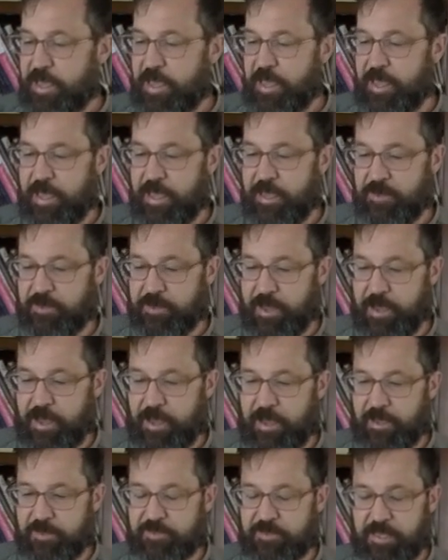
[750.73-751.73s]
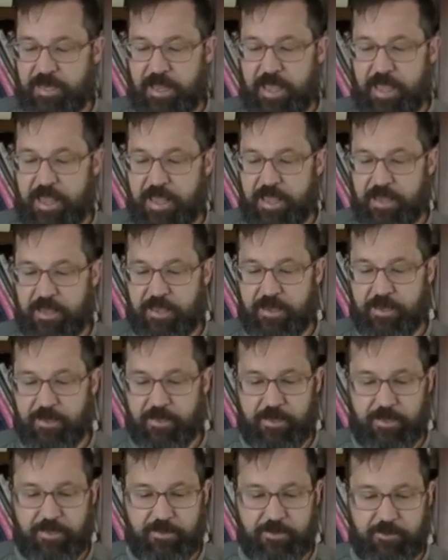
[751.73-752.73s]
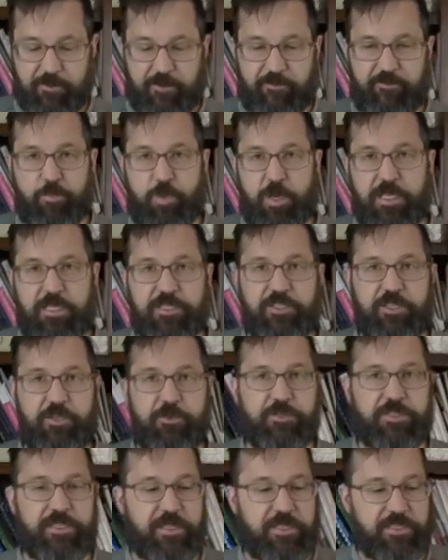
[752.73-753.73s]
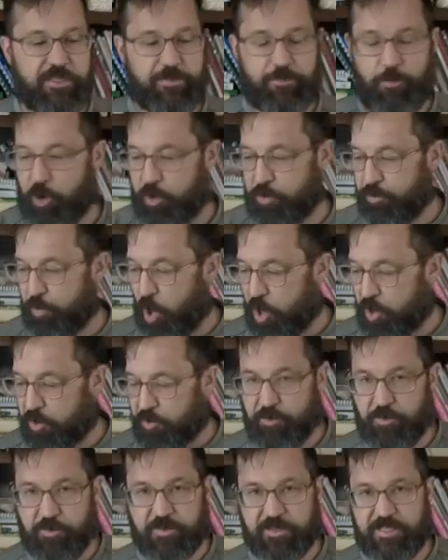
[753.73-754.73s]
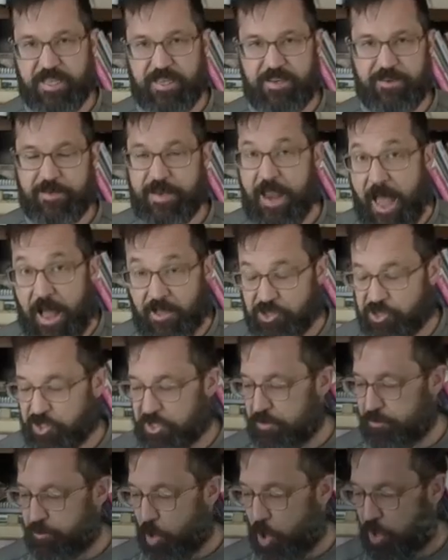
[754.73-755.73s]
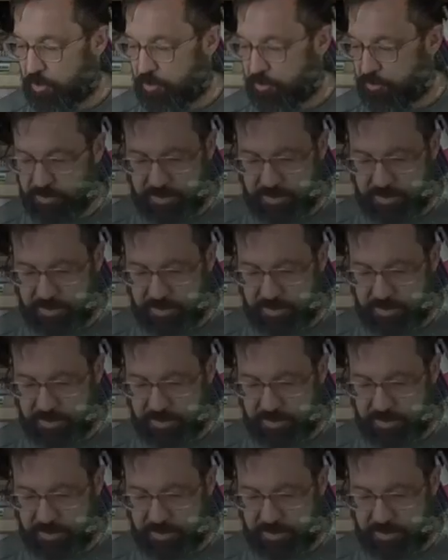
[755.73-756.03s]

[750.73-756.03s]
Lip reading: And today, you know, everybody's using smart bottles and Nalgene bottles.